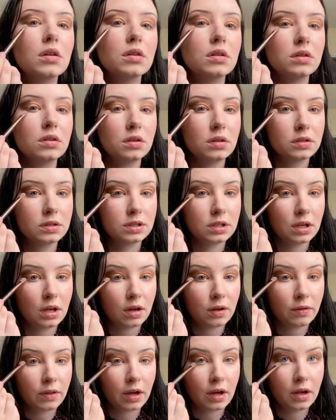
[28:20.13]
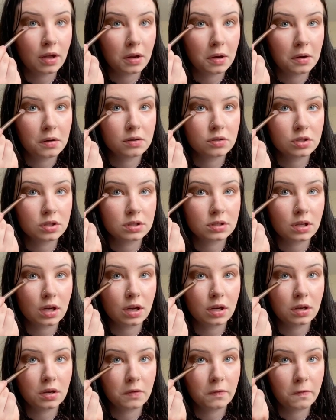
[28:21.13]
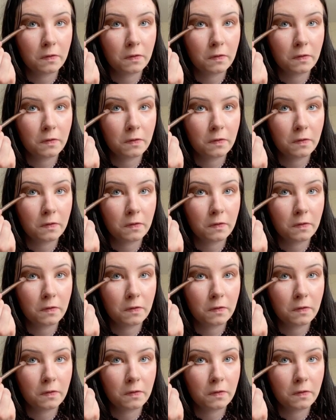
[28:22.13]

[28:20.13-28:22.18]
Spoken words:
You see how that just kind of,